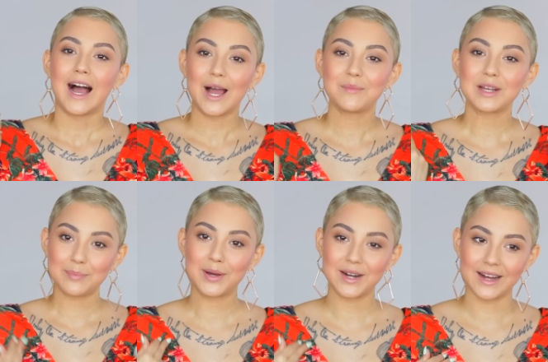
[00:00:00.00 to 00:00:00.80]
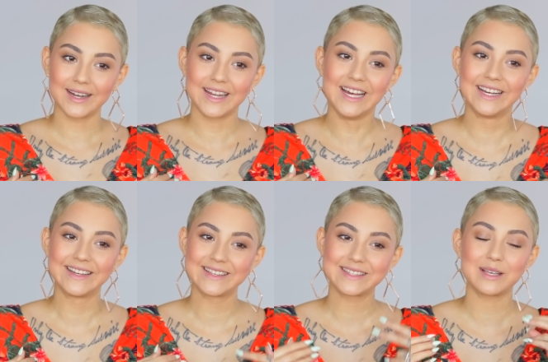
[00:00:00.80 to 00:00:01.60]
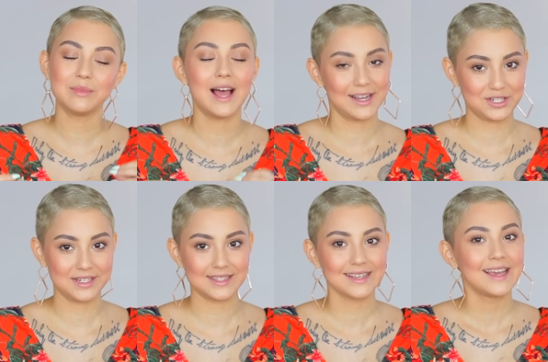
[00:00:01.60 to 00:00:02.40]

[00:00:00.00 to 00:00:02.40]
I'm gonna put on some lashes.